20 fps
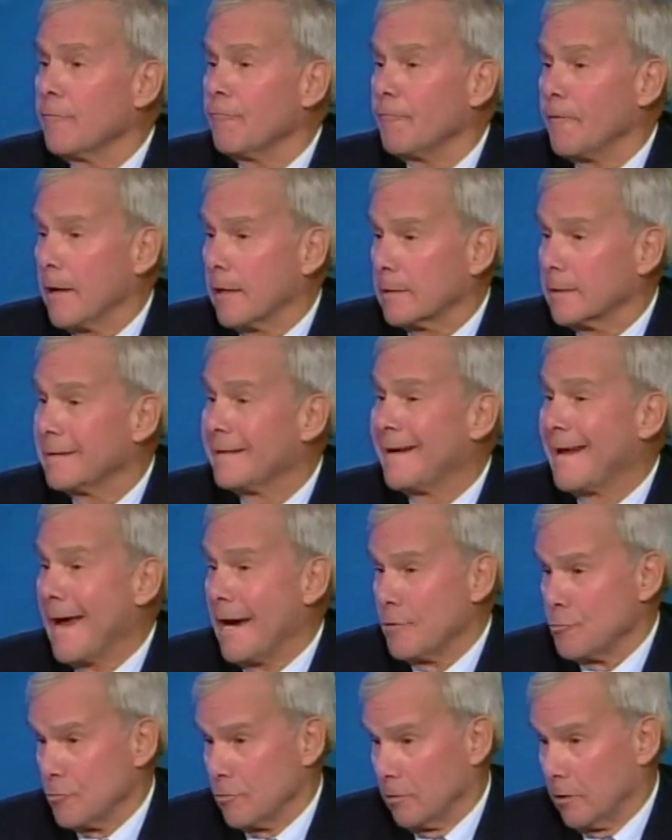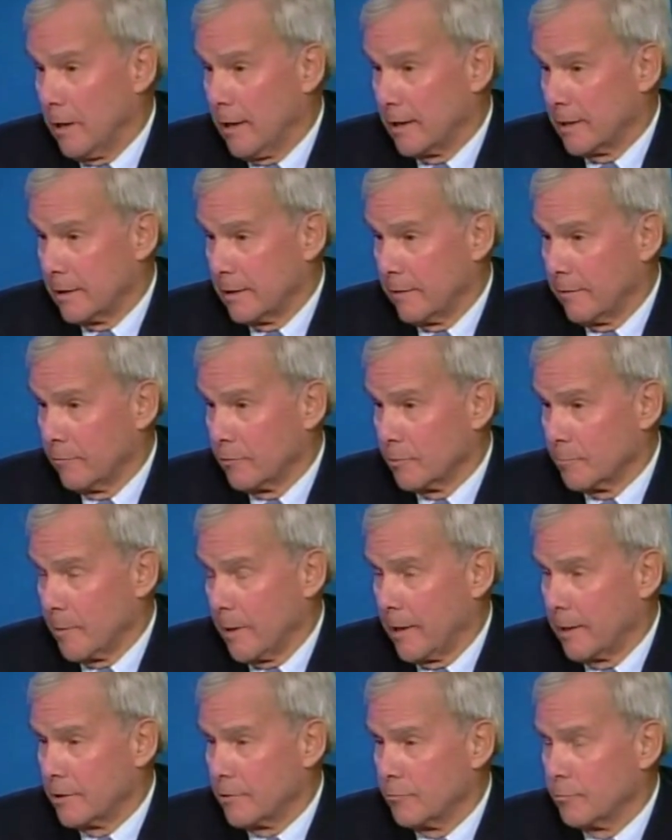in effect nationalizing those
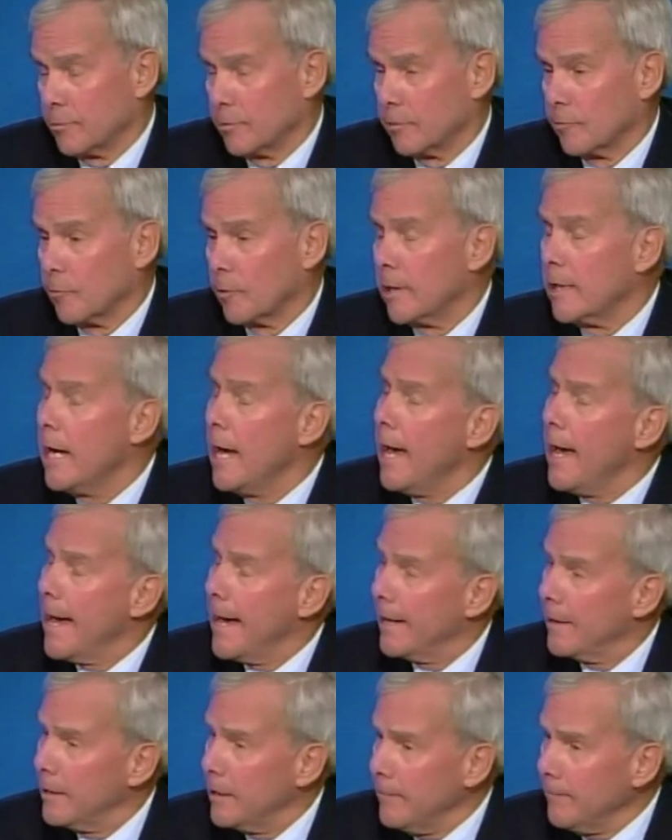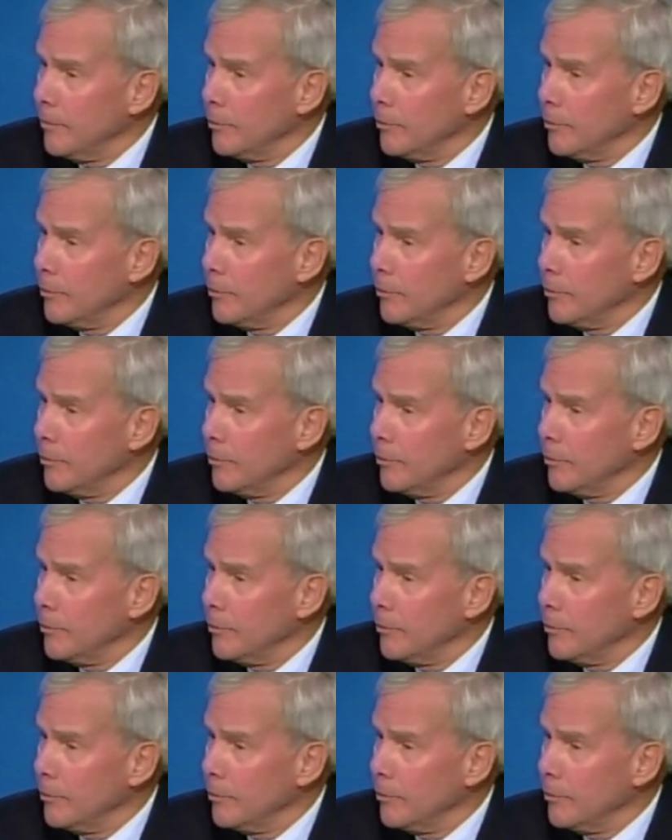banks to a degree, and